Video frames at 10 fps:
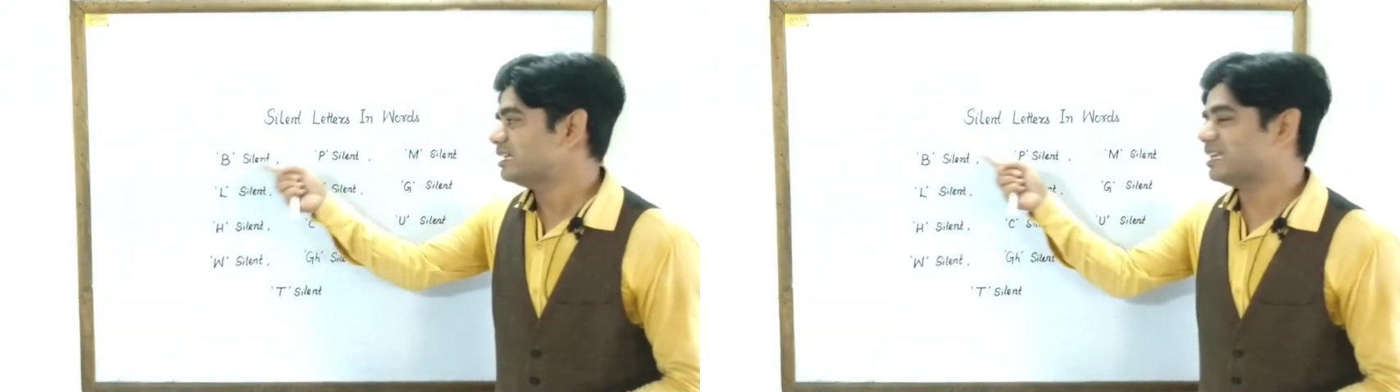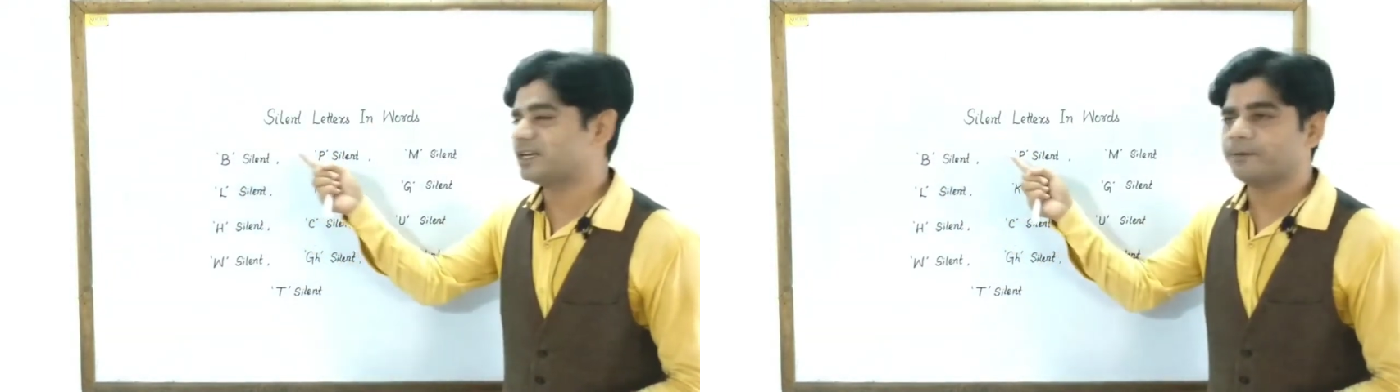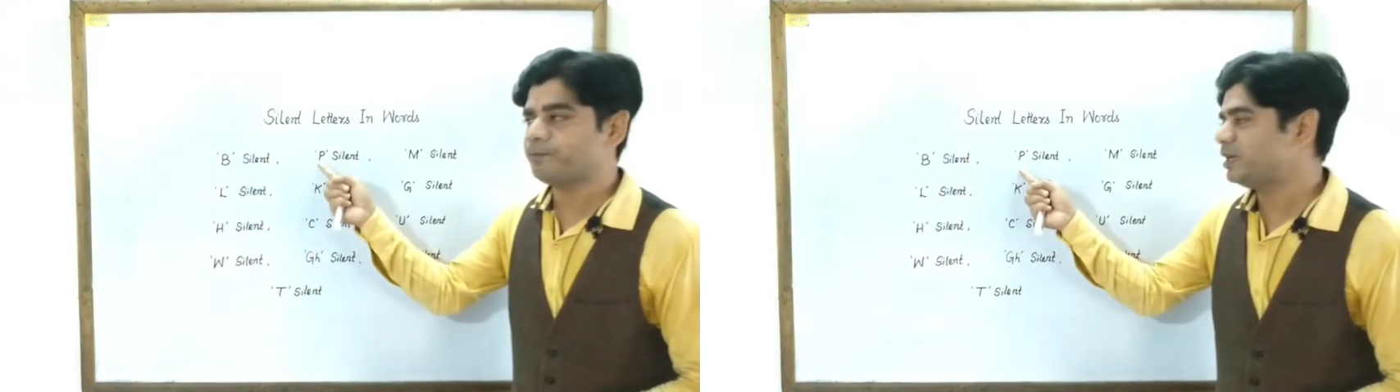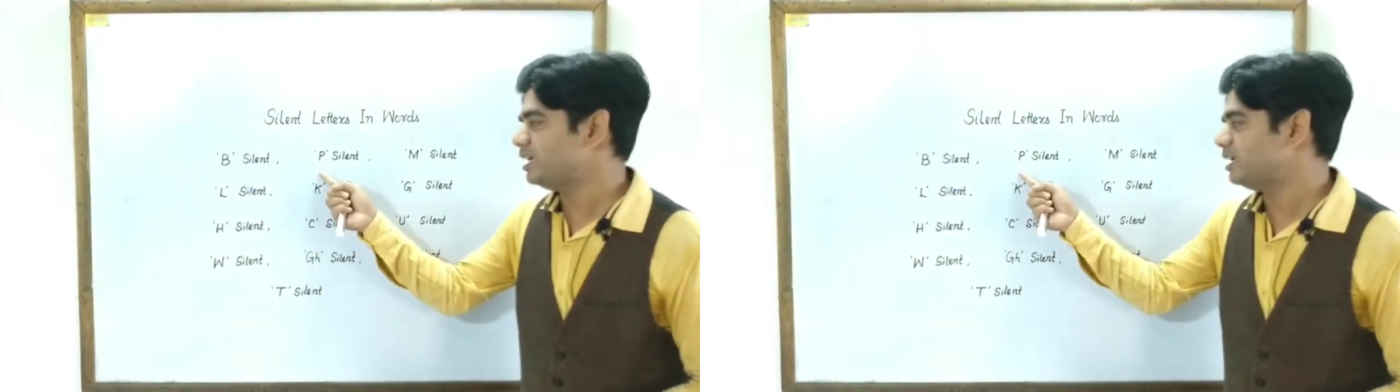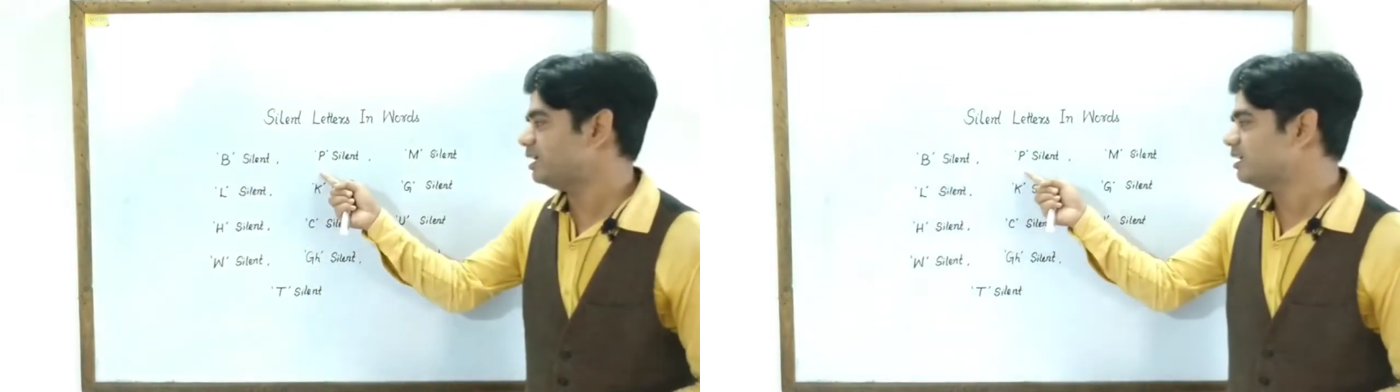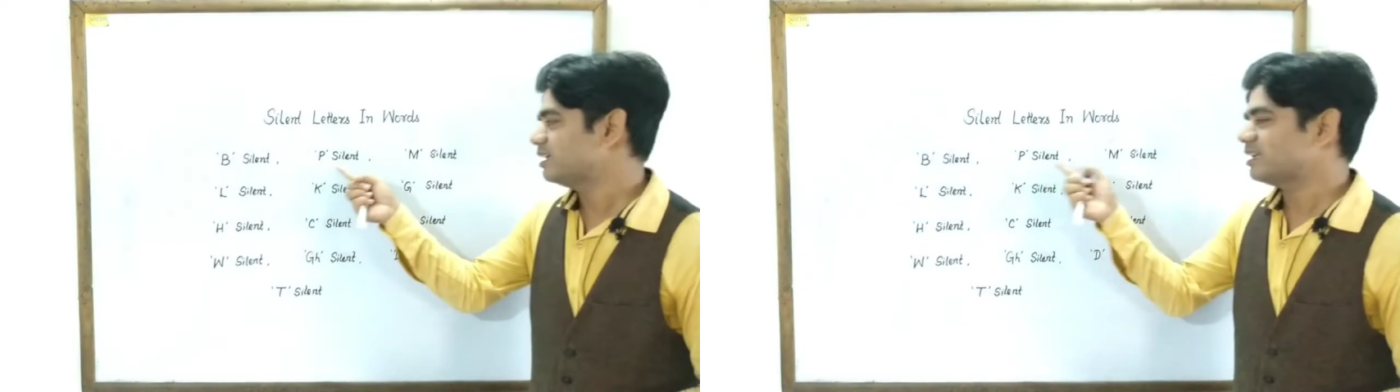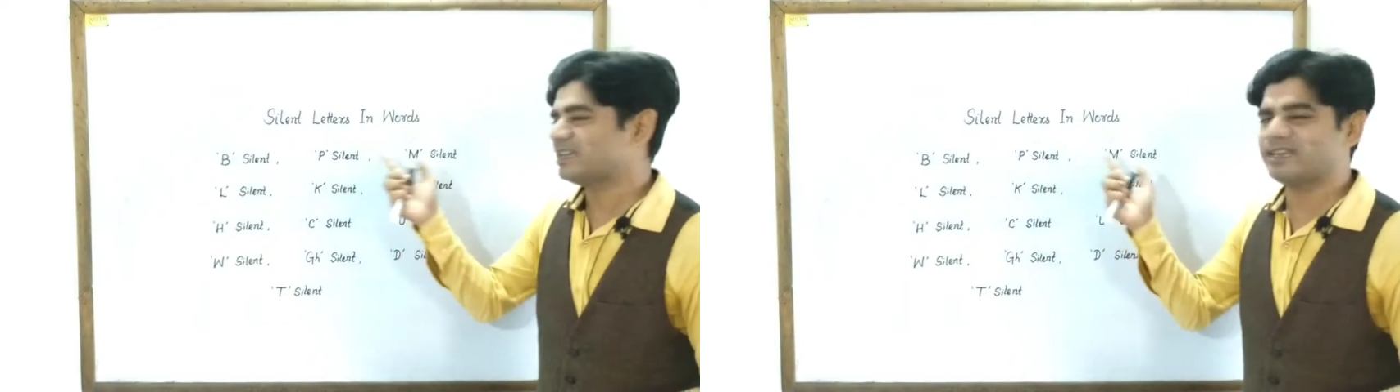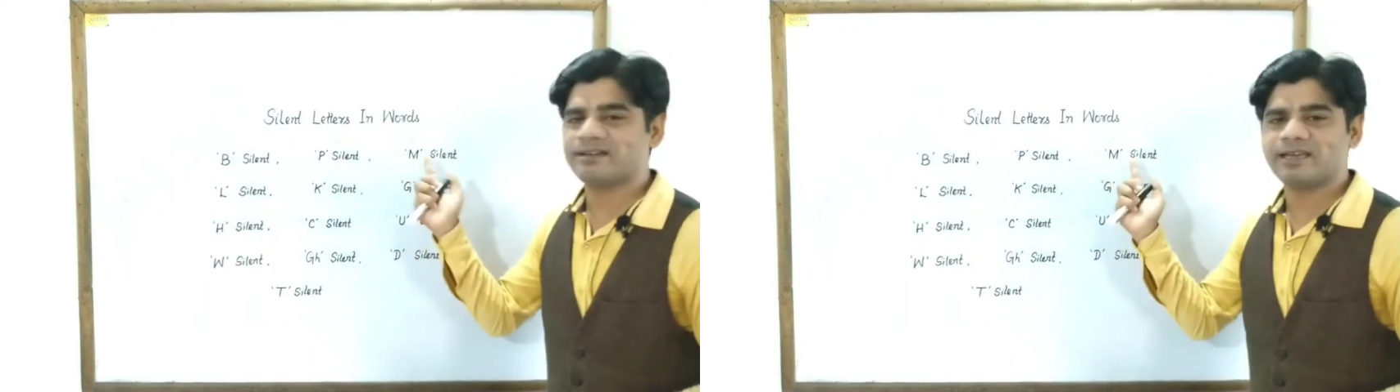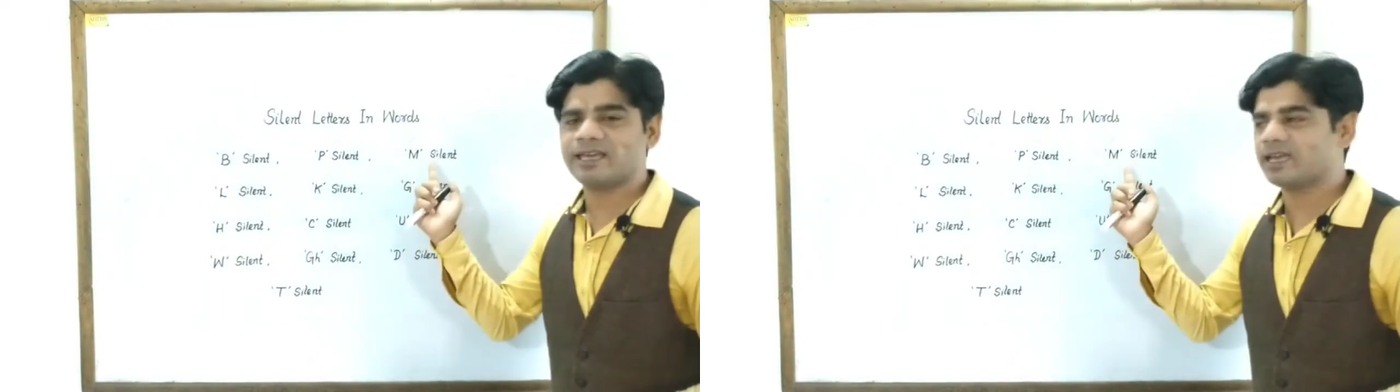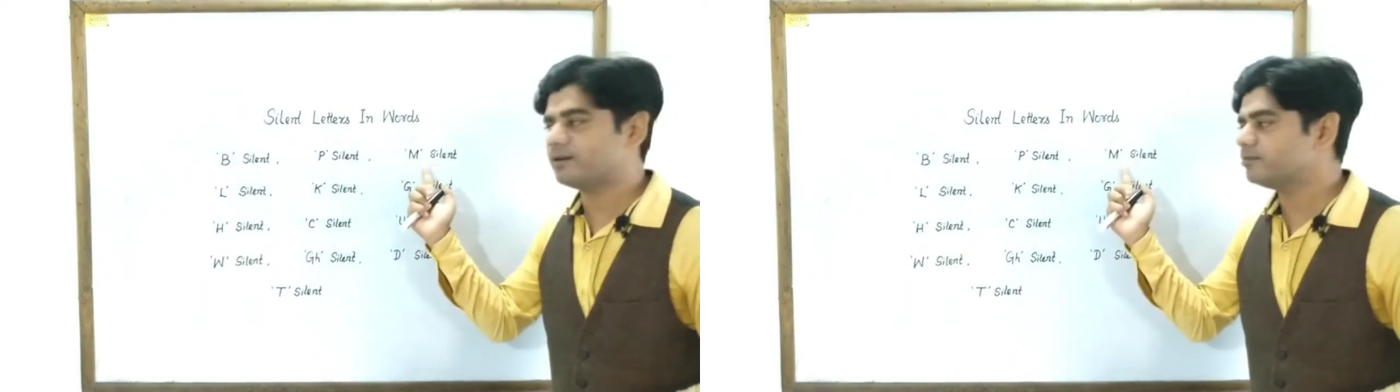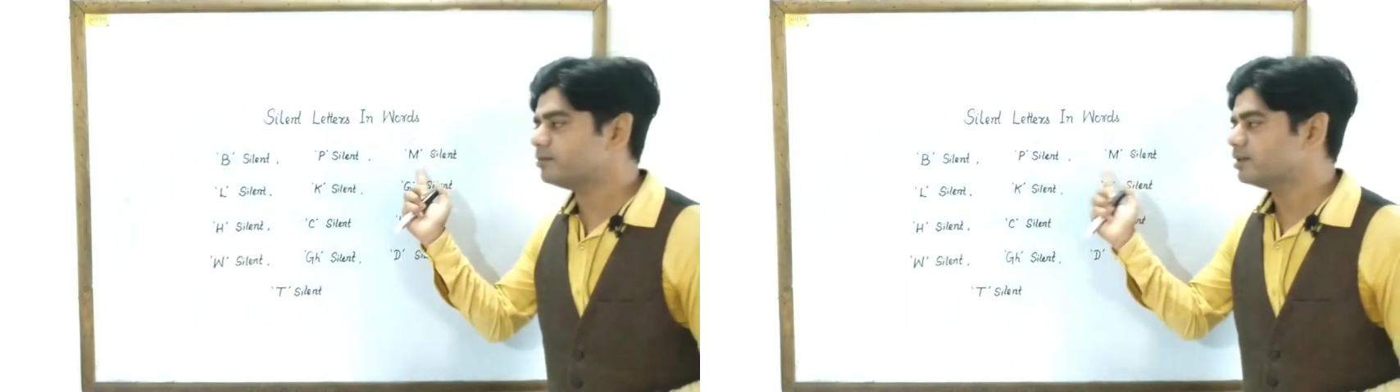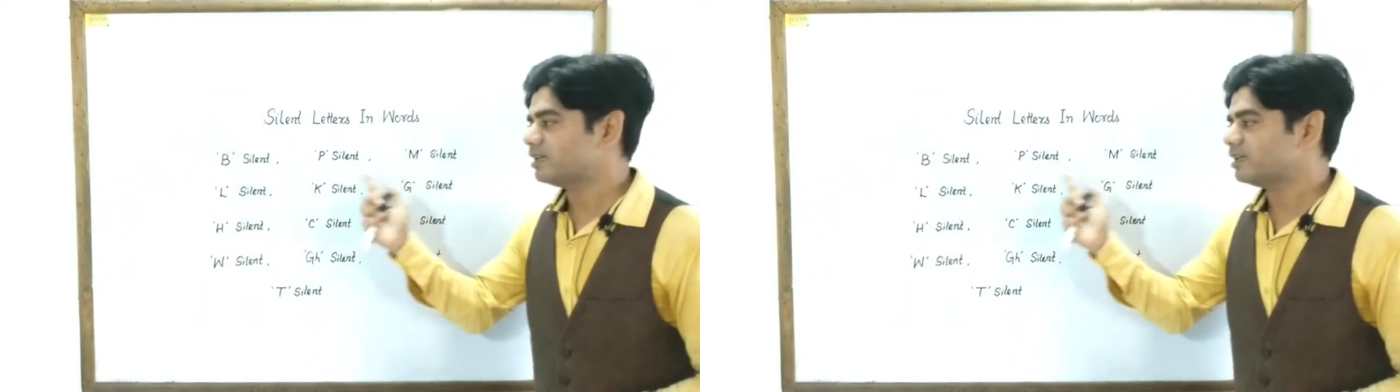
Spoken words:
letter P, letter M,